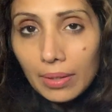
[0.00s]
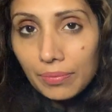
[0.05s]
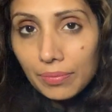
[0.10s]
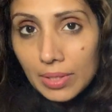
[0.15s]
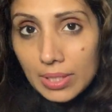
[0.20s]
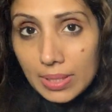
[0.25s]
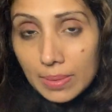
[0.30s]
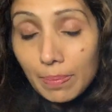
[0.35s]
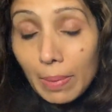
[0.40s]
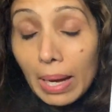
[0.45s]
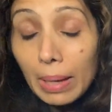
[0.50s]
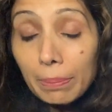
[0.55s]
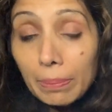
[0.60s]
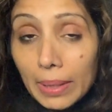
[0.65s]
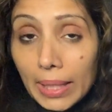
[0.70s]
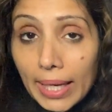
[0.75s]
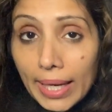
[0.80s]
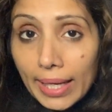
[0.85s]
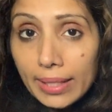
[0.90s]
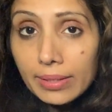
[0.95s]
of this map
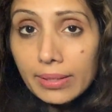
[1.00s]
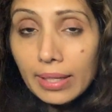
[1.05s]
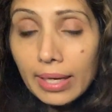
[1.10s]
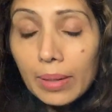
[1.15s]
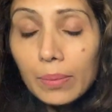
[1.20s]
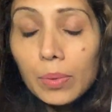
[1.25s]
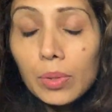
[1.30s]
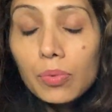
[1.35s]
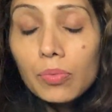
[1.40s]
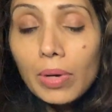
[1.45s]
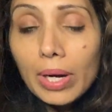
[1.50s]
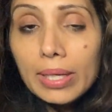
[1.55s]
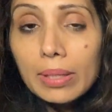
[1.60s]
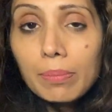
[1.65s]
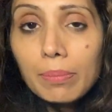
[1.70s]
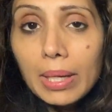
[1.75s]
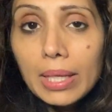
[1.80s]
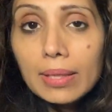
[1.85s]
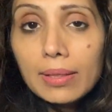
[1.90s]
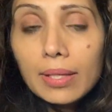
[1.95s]
yet, I would
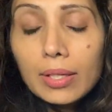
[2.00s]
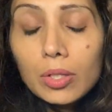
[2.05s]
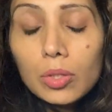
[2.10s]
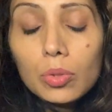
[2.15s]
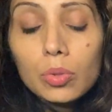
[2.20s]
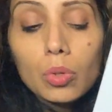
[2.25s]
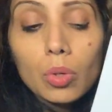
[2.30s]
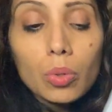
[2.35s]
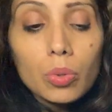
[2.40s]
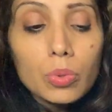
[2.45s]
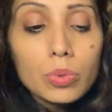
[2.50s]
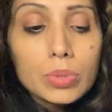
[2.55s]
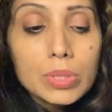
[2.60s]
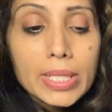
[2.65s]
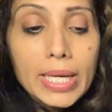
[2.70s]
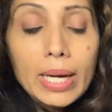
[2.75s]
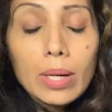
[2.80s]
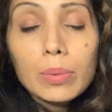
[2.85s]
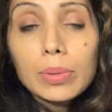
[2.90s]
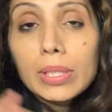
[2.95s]
recommend that you go
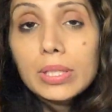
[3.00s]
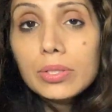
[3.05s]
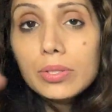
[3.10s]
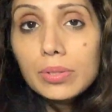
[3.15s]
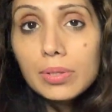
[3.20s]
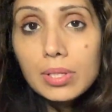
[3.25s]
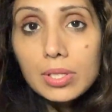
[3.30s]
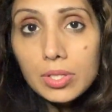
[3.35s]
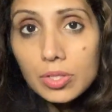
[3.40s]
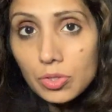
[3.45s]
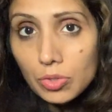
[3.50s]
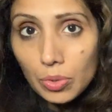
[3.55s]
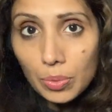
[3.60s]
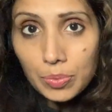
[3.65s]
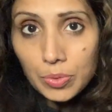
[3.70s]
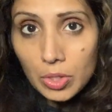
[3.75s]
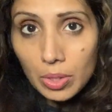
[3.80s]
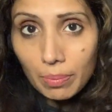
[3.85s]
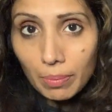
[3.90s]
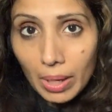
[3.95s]
down into the
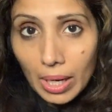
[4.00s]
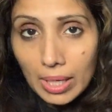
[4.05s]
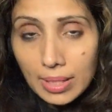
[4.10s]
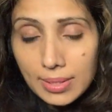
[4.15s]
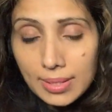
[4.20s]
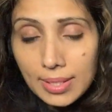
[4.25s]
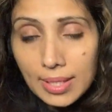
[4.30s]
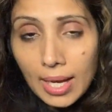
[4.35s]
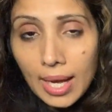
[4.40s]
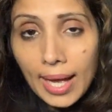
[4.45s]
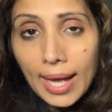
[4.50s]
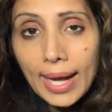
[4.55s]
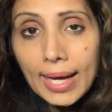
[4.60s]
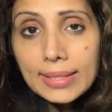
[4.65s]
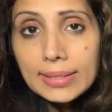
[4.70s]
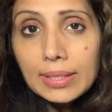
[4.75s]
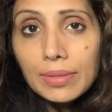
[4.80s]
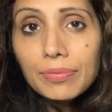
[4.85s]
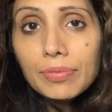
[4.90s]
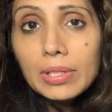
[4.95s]
description box
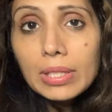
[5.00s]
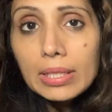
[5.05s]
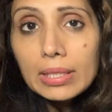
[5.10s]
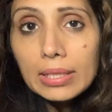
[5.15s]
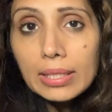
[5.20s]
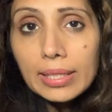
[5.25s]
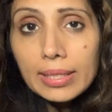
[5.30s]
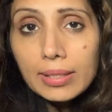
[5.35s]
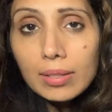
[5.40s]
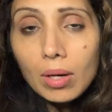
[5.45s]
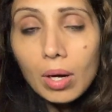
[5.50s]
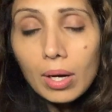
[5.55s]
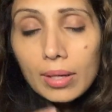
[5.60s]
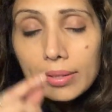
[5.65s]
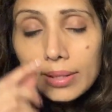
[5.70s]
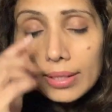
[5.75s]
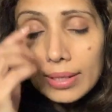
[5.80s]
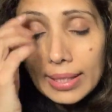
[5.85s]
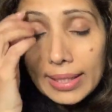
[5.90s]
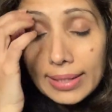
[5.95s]
and definitely click on
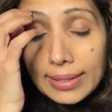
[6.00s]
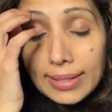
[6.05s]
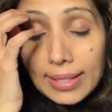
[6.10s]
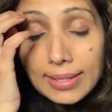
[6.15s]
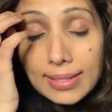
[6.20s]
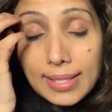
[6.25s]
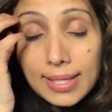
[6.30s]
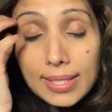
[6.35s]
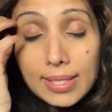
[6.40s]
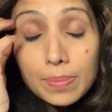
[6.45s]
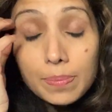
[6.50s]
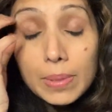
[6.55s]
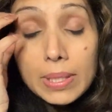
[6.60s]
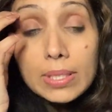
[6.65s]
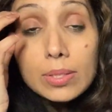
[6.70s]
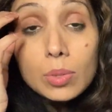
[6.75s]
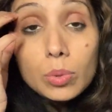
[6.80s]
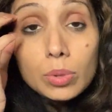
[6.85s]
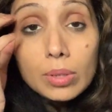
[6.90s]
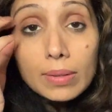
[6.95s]
the link that says Be
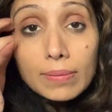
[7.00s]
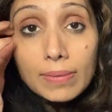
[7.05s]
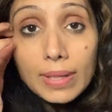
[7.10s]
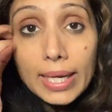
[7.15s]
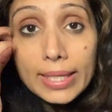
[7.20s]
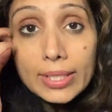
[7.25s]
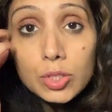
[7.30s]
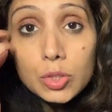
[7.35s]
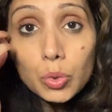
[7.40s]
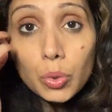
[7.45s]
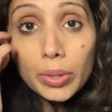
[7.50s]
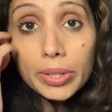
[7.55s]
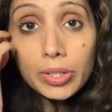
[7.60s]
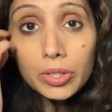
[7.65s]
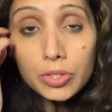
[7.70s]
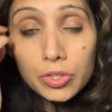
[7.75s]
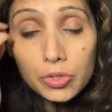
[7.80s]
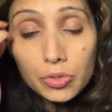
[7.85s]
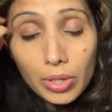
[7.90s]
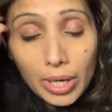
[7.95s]
School of Light, Join Our
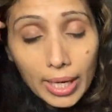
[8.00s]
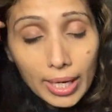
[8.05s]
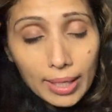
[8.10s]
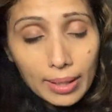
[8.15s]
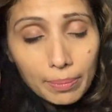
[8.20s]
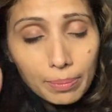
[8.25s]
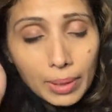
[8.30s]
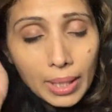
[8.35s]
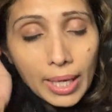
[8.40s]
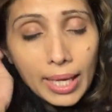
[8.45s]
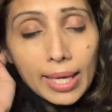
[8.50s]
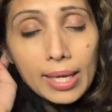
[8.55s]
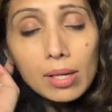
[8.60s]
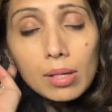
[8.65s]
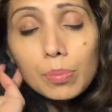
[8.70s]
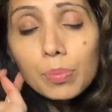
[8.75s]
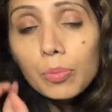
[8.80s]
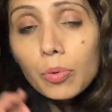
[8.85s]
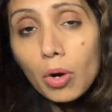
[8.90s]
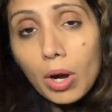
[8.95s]
Tribe. It'll
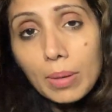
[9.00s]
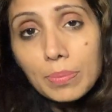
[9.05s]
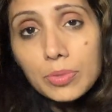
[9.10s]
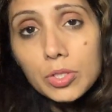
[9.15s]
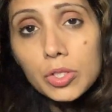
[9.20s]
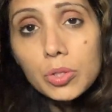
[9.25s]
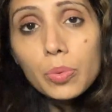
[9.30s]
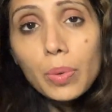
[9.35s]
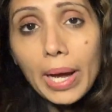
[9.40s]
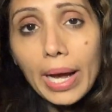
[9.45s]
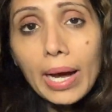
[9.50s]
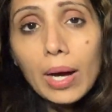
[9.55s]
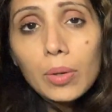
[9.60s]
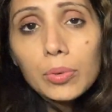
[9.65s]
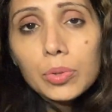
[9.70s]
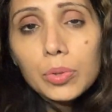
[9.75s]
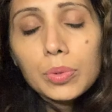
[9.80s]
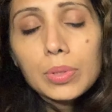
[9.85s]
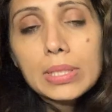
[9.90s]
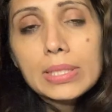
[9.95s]
prompt you how
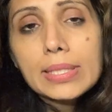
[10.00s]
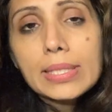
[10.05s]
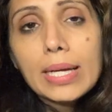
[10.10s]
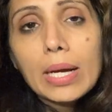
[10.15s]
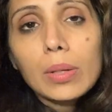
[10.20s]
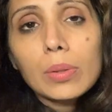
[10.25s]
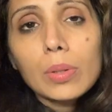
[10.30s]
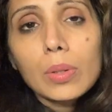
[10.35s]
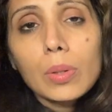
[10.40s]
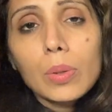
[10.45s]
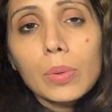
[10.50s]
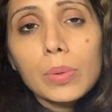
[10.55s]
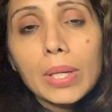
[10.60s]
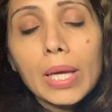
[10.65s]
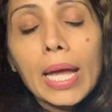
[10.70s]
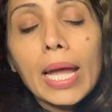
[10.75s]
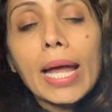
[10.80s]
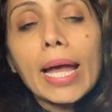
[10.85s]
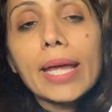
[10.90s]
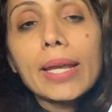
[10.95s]
you can download
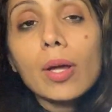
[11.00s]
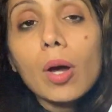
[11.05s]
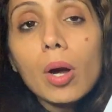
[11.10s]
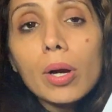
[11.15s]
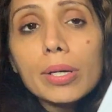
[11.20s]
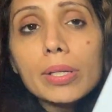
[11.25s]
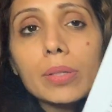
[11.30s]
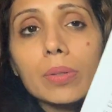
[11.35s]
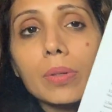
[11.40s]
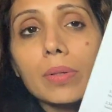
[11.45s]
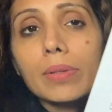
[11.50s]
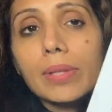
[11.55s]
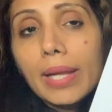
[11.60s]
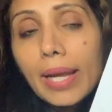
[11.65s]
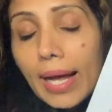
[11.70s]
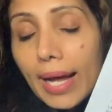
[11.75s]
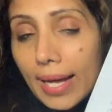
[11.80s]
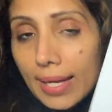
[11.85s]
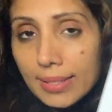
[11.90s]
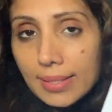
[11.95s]
an article that
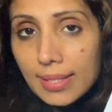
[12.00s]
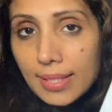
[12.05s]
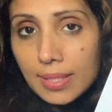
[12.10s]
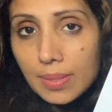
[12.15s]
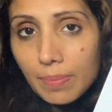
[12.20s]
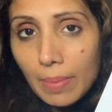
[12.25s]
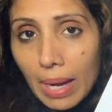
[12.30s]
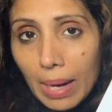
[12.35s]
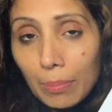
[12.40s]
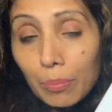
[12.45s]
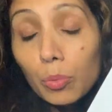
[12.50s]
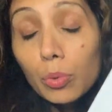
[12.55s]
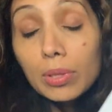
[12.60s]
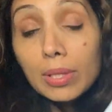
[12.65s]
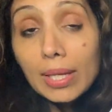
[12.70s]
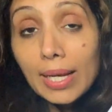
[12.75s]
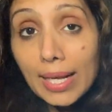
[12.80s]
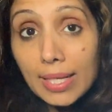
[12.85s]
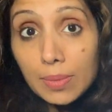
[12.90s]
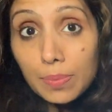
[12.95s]
has this map with
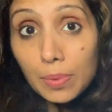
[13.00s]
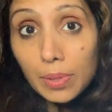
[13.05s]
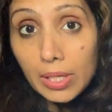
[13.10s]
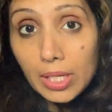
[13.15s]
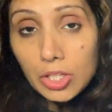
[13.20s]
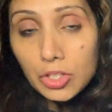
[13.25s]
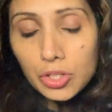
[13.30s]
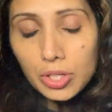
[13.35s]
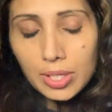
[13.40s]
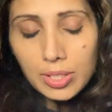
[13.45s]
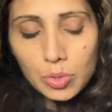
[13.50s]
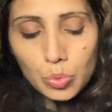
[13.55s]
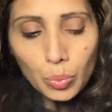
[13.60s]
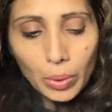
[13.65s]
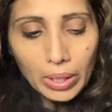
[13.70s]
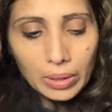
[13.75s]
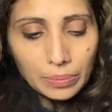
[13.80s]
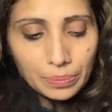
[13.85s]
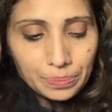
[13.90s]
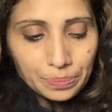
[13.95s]
an explanation as
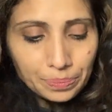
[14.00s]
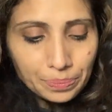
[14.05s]
well.